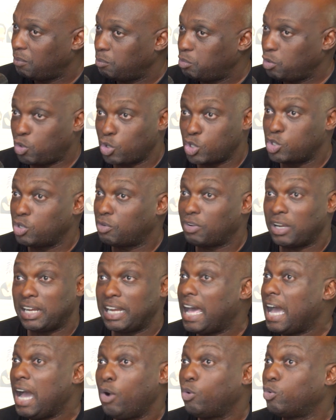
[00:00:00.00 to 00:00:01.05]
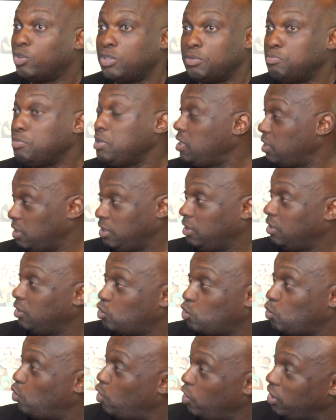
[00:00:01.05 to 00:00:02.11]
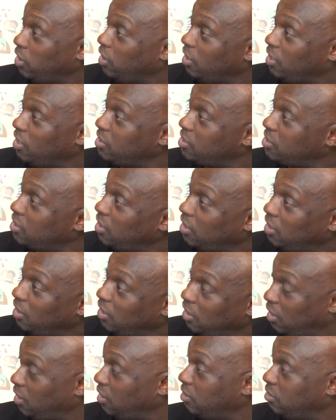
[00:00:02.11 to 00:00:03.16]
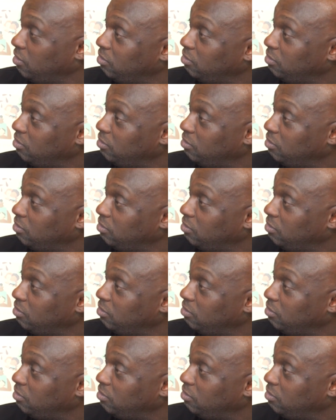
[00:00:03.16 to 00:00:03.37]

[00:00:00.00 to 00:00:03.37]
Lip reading: Because you've allowed me to walk in and say, hey,